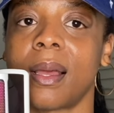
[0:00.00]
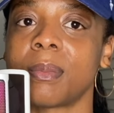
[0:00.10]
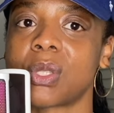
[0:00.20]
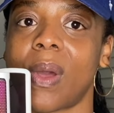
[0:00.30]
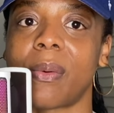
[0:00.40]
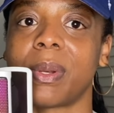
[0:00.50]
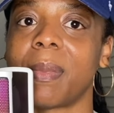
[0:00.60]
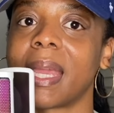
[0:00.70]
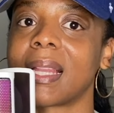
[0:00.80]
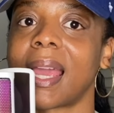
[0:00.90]
Um, so I would
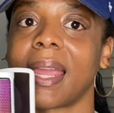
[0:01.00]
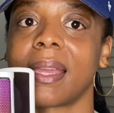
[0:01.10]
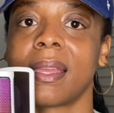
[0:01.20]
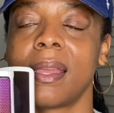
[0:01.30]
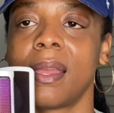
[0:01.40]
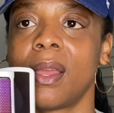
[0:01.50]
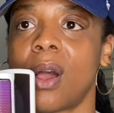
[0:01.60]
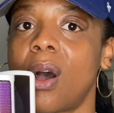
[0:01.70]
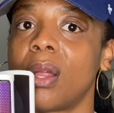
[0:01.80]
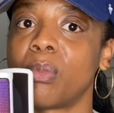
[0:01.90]
make like
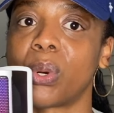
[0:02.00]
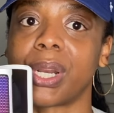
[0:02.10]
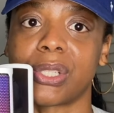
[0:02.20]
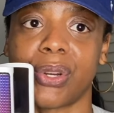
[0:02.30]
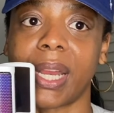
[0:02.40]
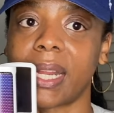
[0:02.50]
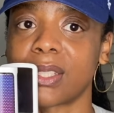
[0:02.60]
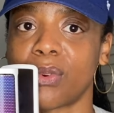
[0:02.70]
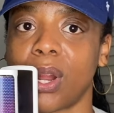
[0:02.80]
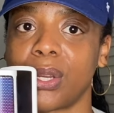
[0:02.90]
onboarding
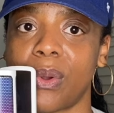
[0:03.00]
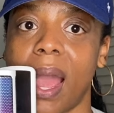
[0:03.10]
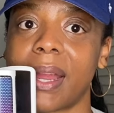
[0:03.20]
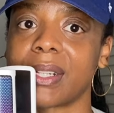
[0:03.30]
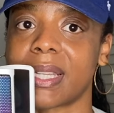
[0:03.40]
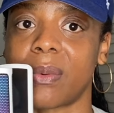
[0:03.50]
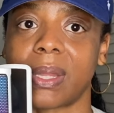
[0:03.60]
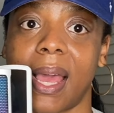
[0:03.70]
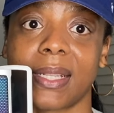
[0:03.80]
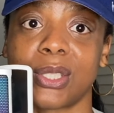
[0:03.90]
trainings for our new hires that
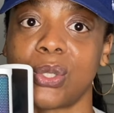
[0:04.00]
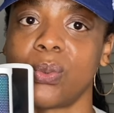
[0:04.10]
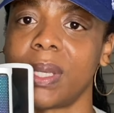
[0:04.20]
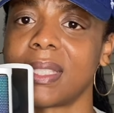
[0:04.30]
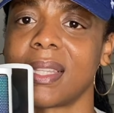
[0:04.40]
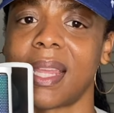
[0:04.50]
would last two weeks,